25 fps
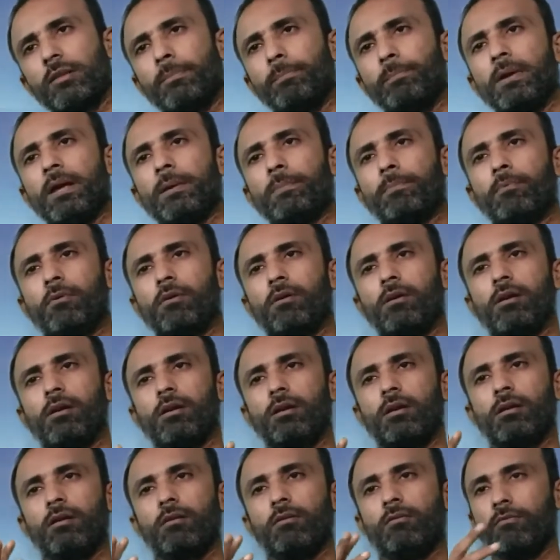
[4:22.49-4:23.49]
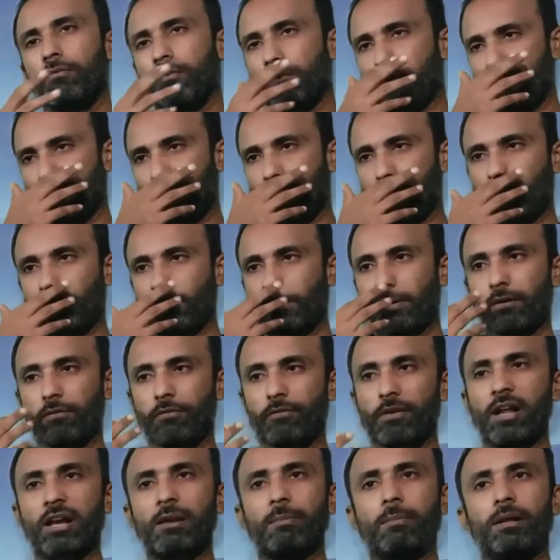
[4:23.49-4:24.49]
the people were
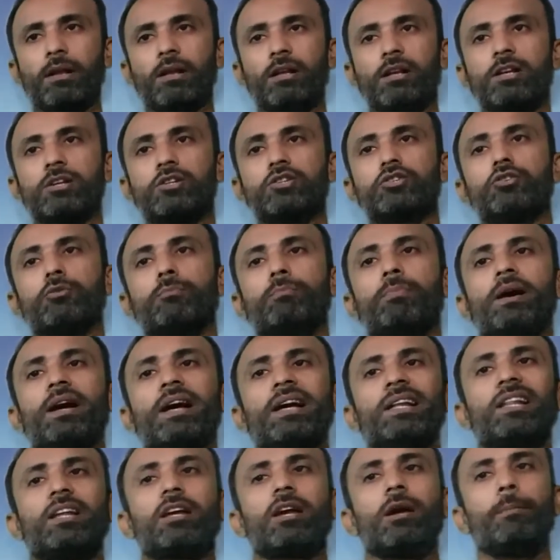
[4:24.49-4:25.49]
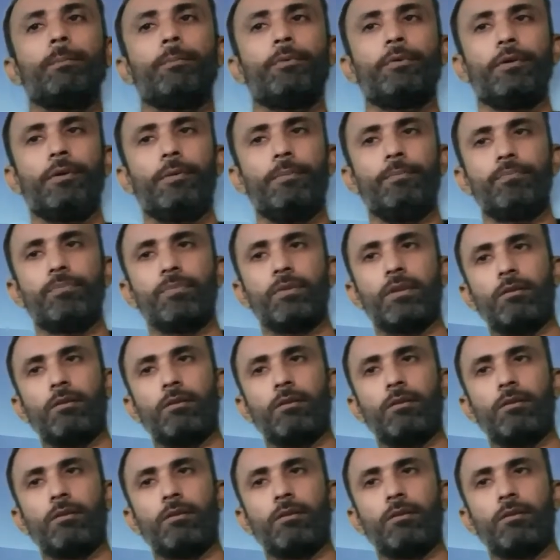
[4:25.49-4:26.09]
available to buy the computer